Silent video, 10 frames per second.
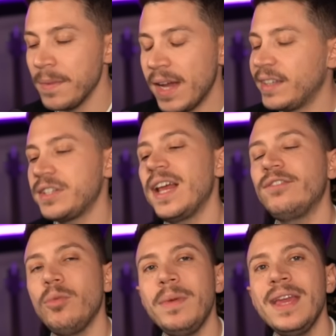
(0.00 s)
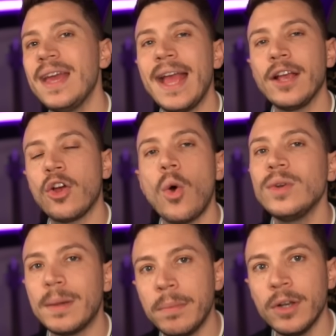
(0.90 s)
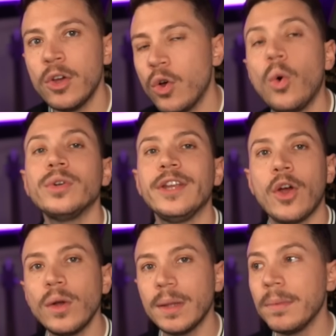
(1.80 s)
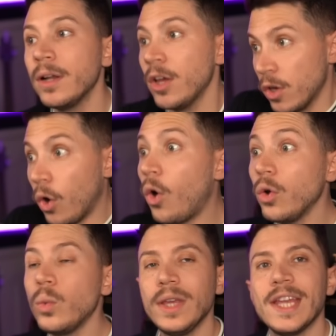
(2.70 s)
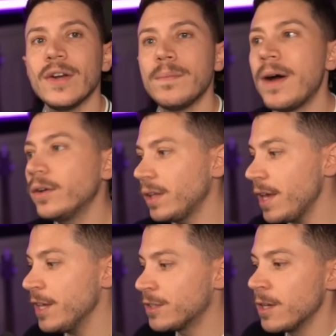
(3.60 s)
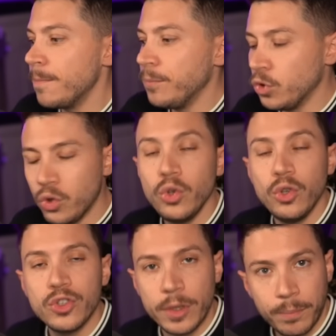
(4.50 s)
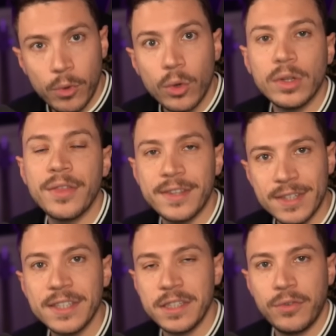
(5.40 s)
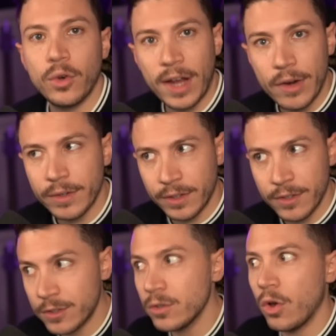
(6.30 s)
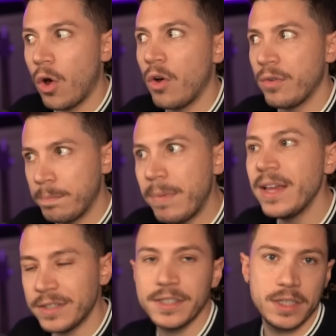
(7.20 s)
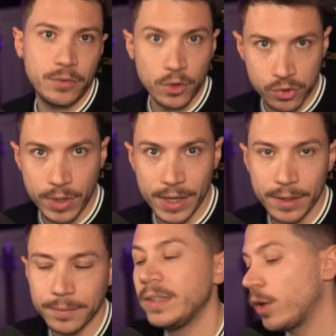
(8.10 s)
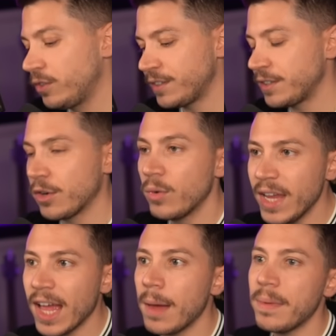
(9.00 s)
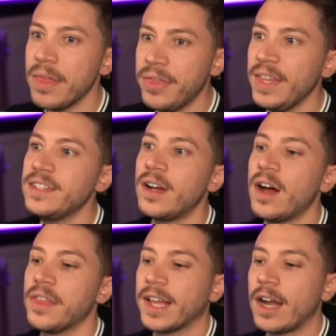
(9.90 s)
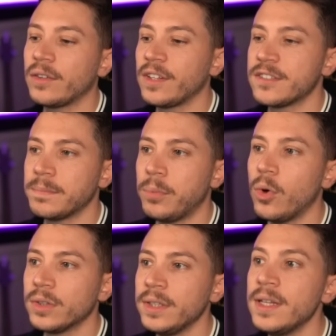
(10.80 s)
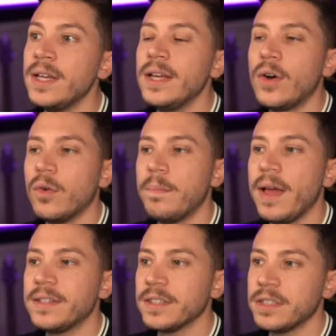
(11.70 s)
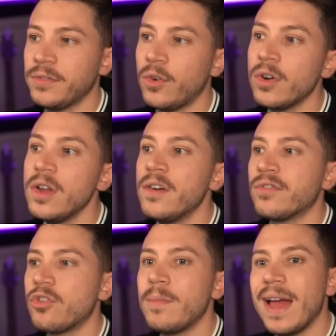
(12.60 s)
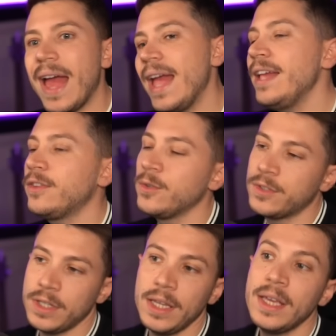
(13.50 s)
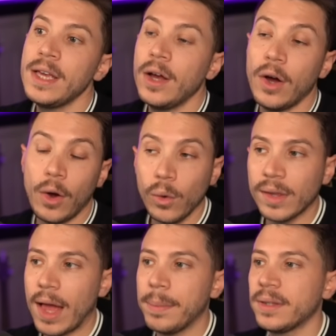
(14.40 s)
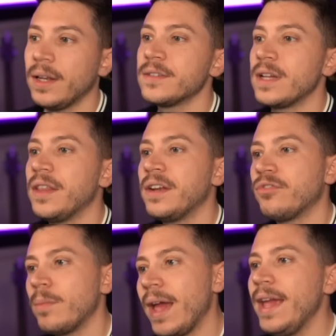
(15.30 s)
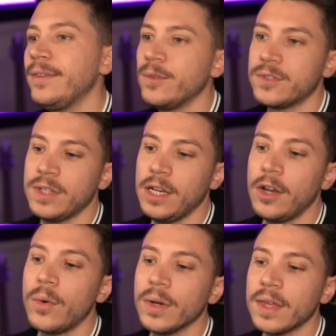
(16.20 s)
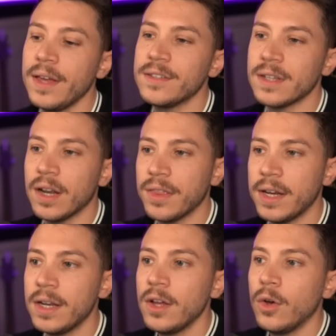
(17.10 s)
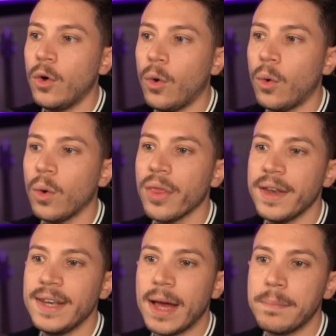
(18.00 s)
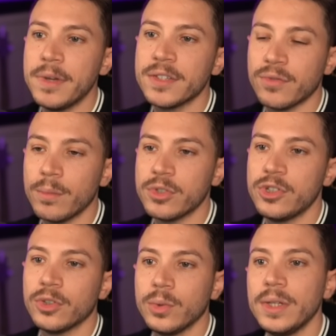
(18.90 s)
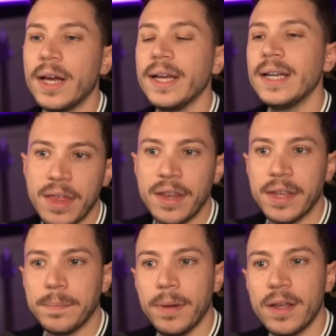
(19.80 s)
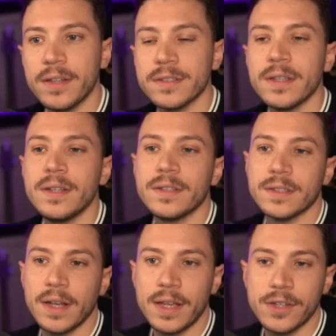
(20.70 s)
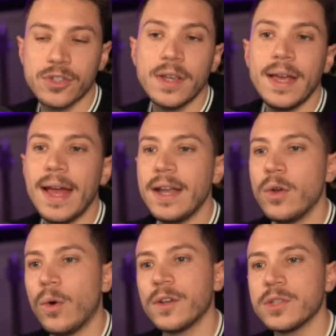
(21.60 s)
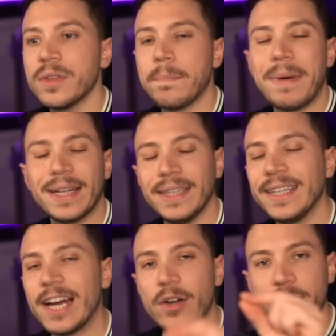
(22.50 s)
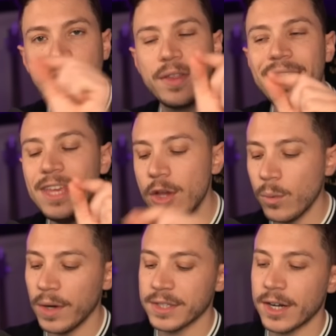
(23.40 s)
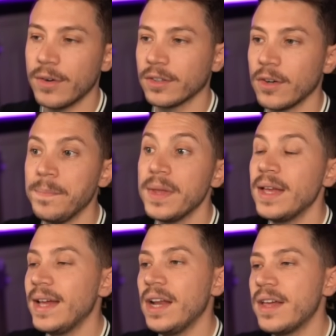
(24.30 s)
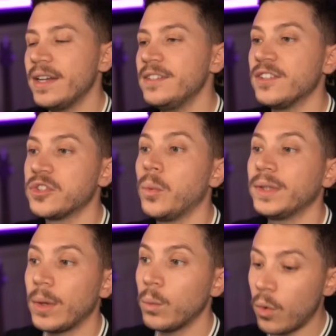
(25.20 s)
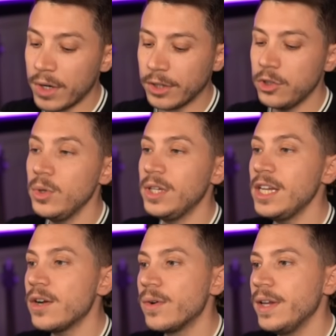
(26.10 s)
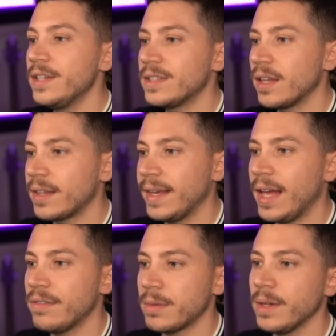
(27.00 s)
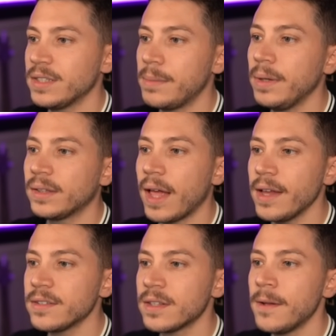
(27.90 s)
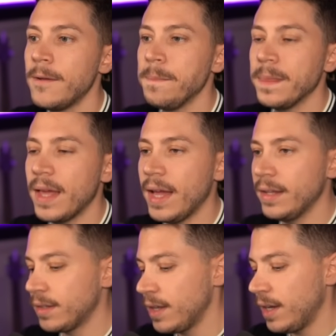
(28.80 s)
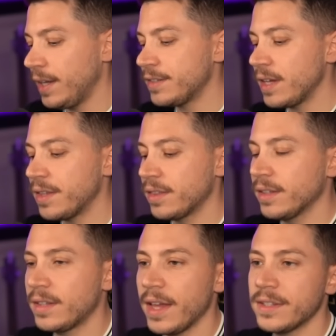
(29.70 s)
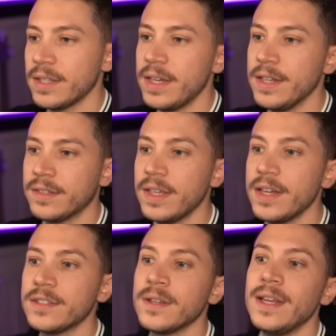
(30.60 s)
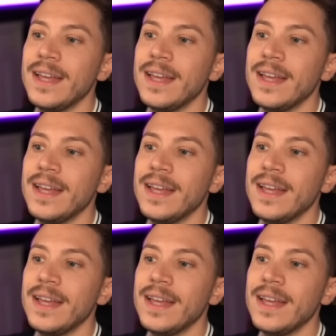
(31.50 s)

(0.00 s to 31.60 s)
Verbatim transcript: It doesn't have to be encodable or decodable. All we care about is do you support the 64 characters of a base 64 string. Now, just as a recap, these are the characters supported on base 64 from A to Z, all capitals, and then from A to Z lowercase, and then all the numbers from 0 to 9, and then plus, slash, and also the padding character, the equals character. And that is it. So what I want to do here is say that I have some example text, and let's say that the text is this.